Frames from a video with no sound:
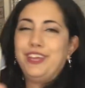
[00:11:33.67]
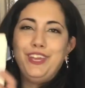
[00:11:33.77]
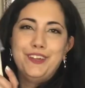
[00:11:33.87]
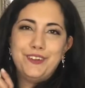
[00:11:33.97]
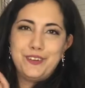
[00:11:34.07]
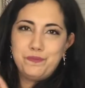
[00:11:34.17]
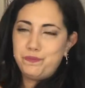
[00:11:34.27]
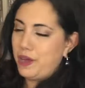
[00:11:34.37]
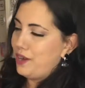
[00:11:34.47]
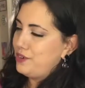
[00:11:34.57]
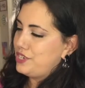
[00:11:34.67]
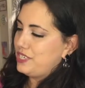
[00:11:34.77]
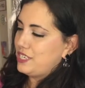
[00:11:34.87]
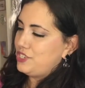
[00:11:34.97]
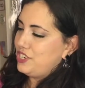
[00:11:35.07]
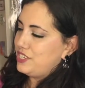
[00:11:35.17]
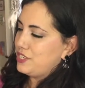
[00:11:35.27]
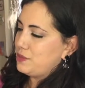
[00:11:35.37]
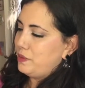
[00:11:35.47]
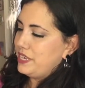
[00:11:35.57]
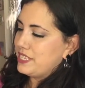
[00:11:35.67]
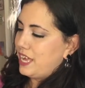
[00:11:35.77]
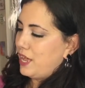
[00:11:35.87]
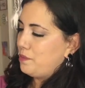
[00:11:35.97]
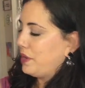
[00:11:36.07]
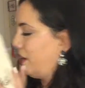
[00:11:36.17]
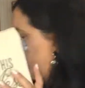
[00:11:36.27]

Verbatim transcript: cute pouch It says, Jesus, please help oh,